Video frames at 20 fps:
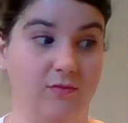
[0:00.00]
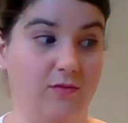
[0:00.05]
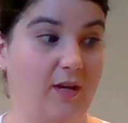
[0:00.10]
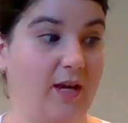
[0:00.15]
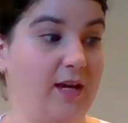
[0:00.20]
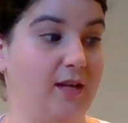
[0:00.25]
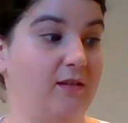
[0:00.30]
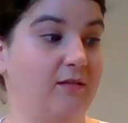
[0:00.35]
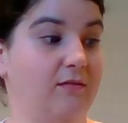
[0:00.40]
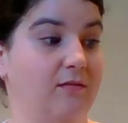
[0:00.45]

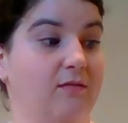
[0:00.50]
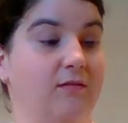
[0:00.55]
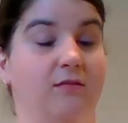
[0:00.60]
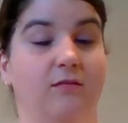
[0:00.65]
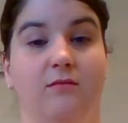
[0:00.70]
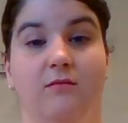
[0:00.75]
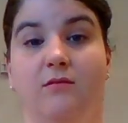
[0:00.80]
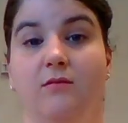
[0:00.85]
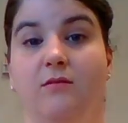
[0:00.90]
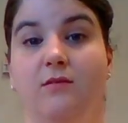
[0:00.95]
okay?
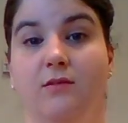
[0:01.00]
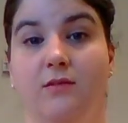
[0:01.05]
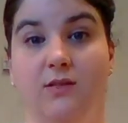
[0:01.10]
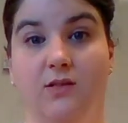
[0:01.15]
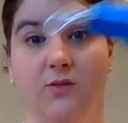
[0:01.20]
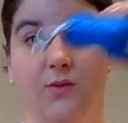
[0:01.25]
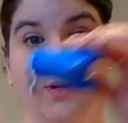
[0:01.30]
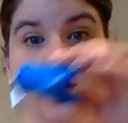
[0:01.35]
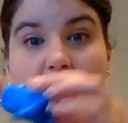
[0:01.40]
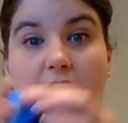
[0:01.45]

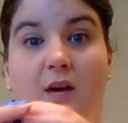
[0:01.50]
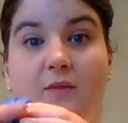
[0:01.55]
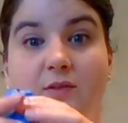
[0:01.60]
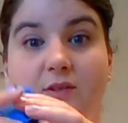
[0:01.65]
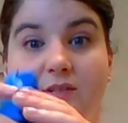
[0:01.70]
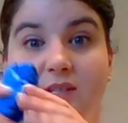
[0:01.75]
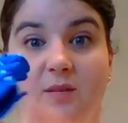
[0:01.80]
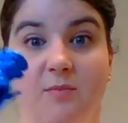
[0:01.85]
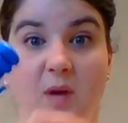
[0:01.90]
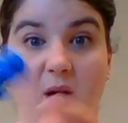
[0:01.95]
So it
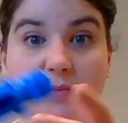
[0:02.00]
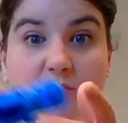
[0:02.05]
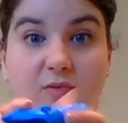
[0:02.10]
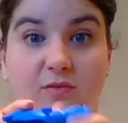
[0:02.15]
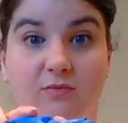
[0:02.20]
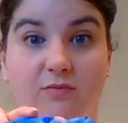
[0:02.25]
covers him up.